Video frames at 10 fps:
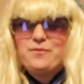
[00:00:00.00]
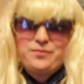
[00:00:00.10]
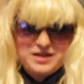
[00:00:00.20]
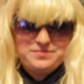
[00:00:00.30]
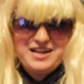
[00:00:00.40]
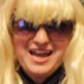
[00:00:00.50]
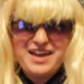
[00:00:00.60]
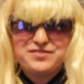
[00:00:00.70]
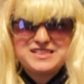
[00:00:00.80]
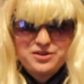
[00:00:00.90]
Wait a minute,
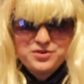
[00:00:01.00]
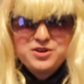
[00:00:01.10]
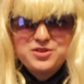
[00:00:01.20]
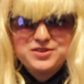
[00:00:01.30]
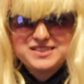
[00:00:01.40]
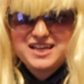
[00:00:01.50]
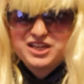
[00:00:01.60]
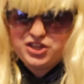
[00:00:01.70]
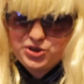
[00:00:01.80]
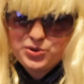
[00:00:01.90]
if someone who looks like
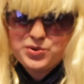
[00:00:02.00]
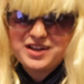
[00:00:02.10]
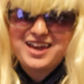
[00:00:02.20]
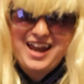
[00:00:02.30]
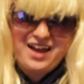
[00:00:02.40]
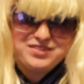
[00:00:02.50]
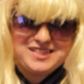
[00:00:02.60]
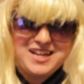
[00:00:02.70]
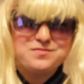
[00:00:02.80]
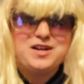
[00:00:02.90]
you can have a
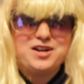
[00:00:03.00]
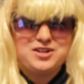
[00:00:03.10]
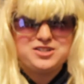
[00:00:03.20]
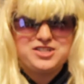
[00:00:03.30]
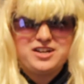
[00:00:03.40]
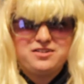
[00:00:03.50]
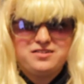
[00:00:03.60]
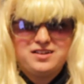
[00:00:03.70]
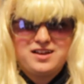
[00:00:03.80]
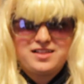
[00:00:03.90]
segment on her
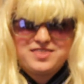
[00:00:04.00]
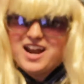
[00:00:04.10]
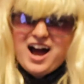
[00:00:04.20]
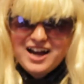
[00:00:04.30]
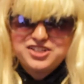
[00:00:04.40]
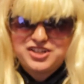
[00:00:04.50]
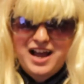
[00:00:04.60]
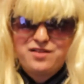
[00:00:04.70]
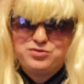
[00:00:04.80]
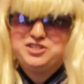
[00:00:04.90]
channel, then I should
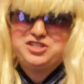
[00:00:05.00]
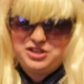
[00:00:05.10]
have one